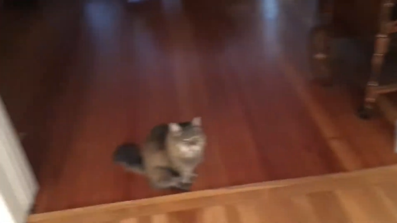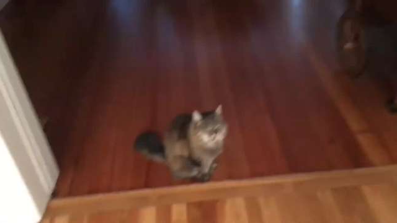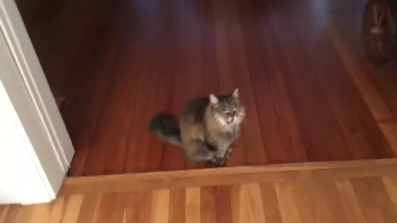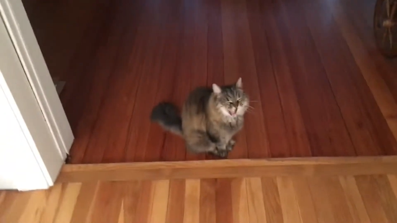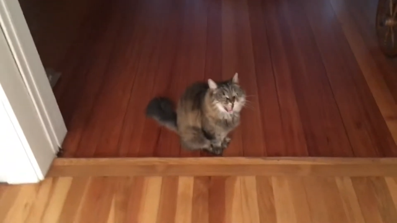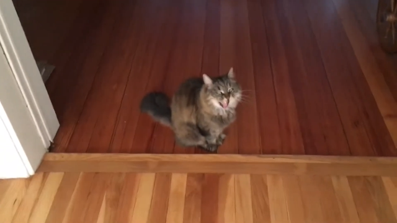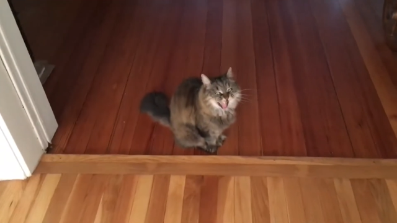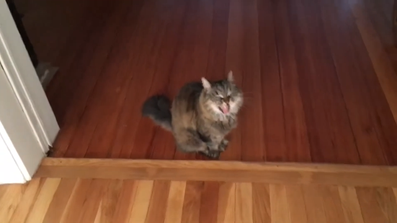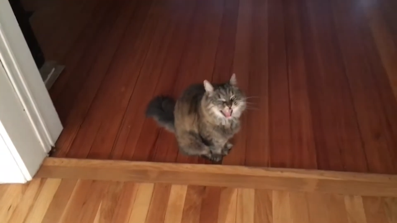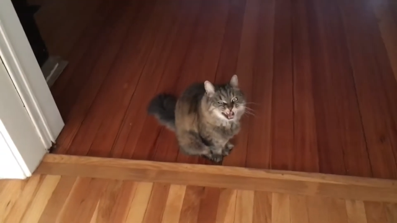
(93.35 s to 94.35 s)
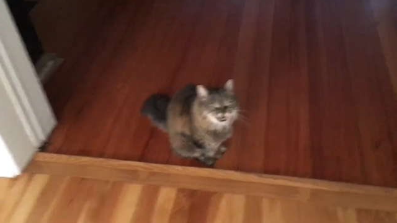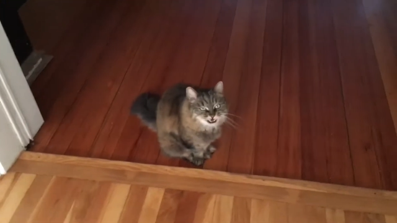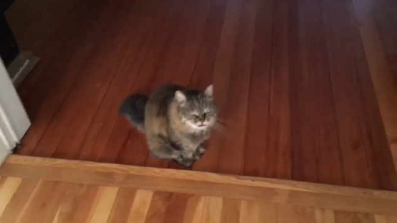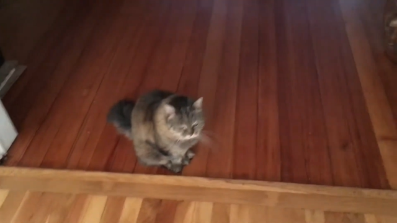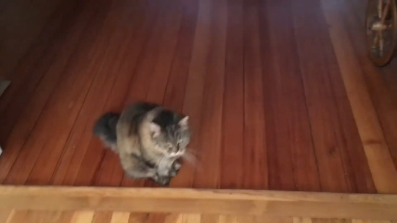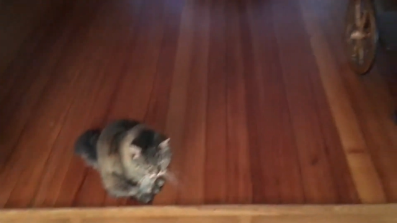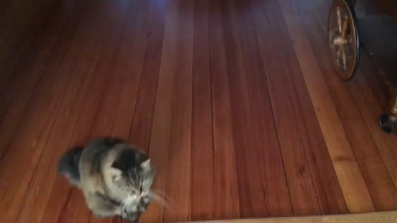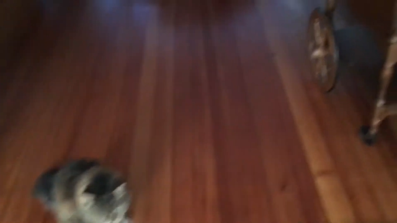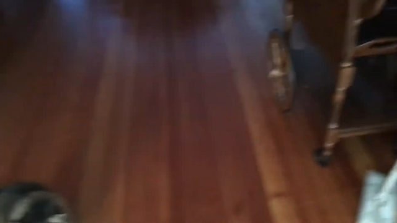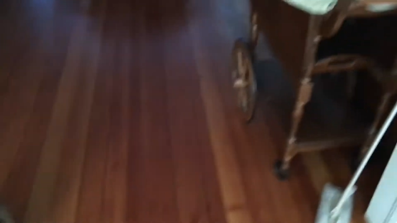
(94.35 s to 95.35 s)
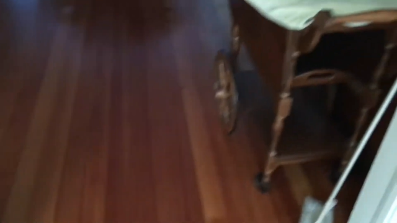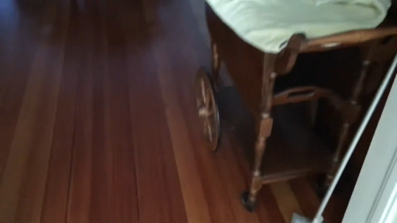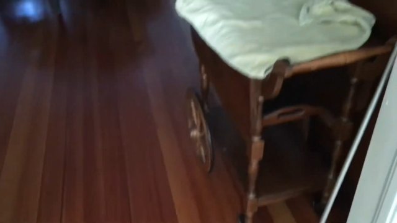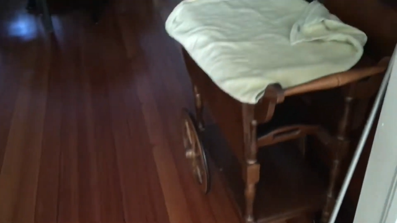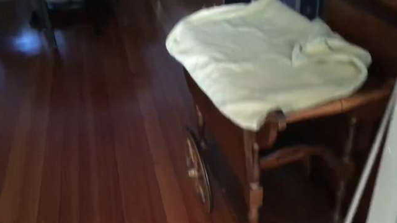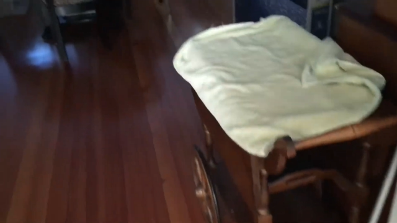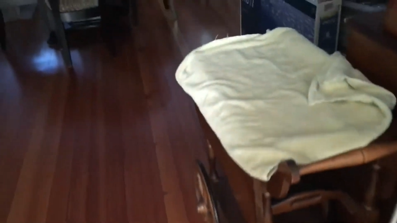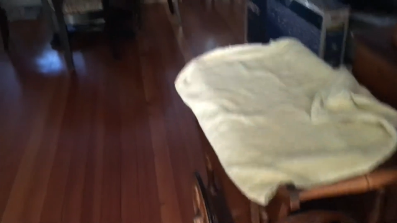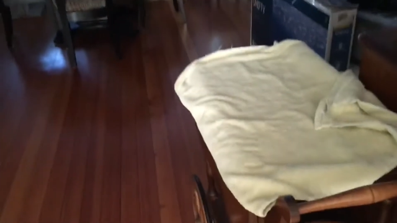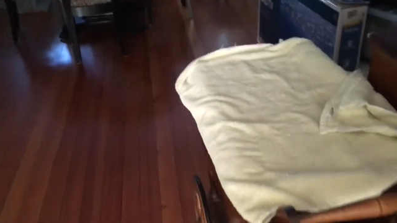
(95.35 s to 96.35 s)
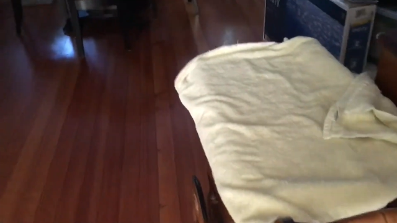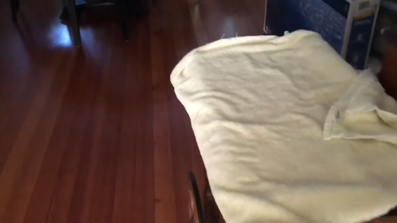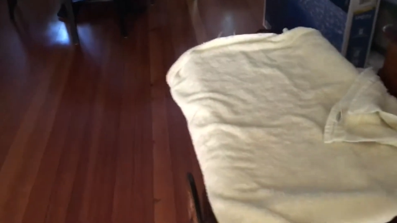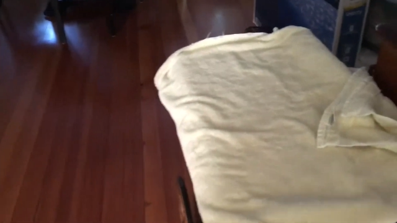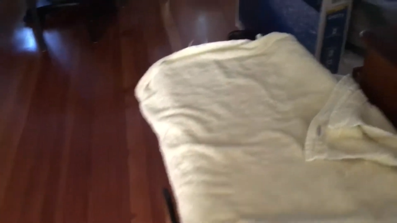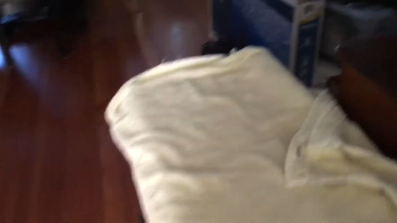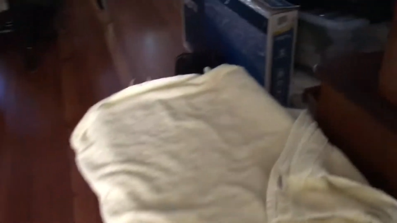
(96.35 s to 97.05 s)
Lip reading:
Nobody's mouth can be seen.